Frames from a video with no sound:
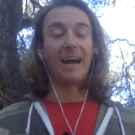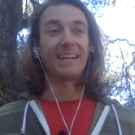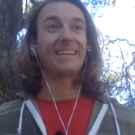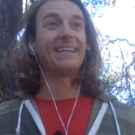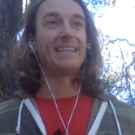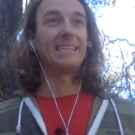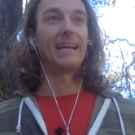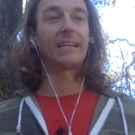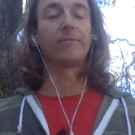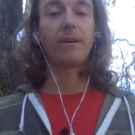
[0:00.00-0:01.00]
I get
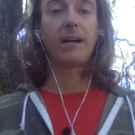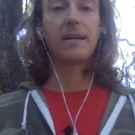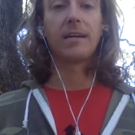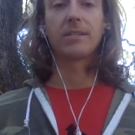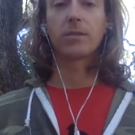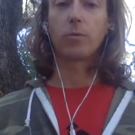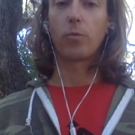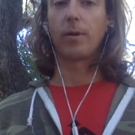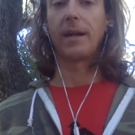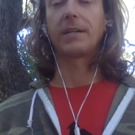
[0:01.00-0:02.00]
negative ions
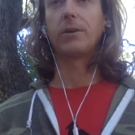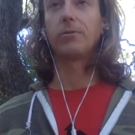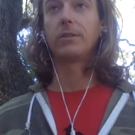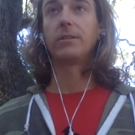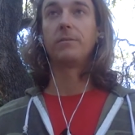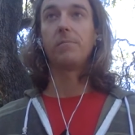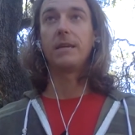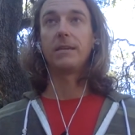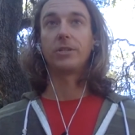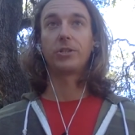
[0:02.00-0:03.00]
when I go to the
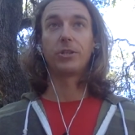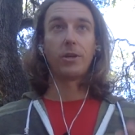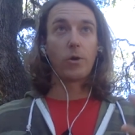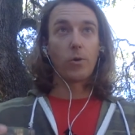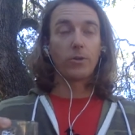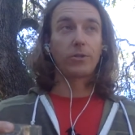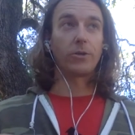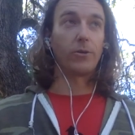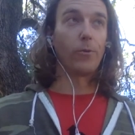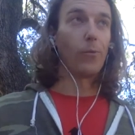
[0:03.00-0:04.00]
beach.
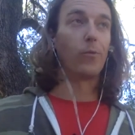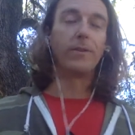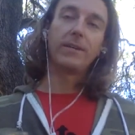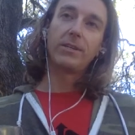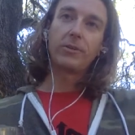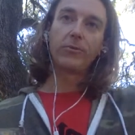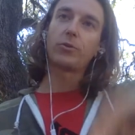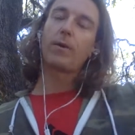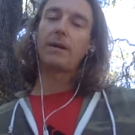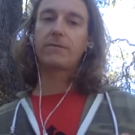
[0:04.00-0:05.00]
So when these
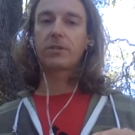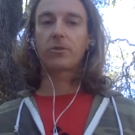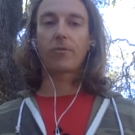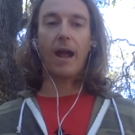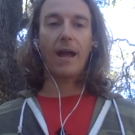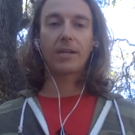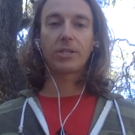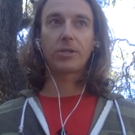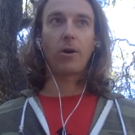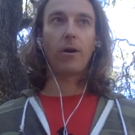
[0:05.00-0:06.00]
huge waves
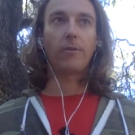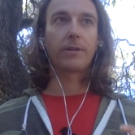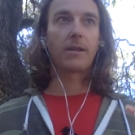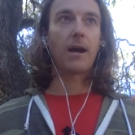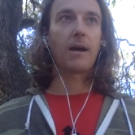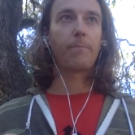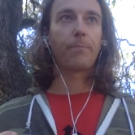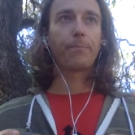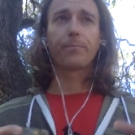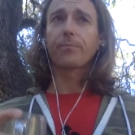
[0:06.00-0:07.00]
crash all the time,
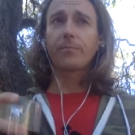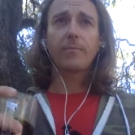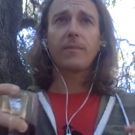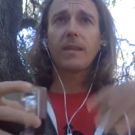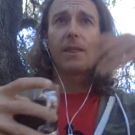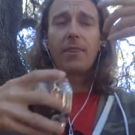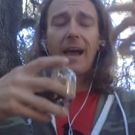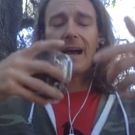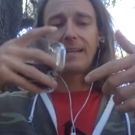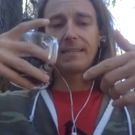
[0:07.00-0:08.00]

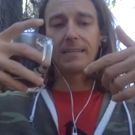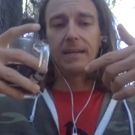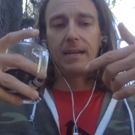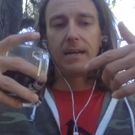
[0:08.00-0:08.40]
that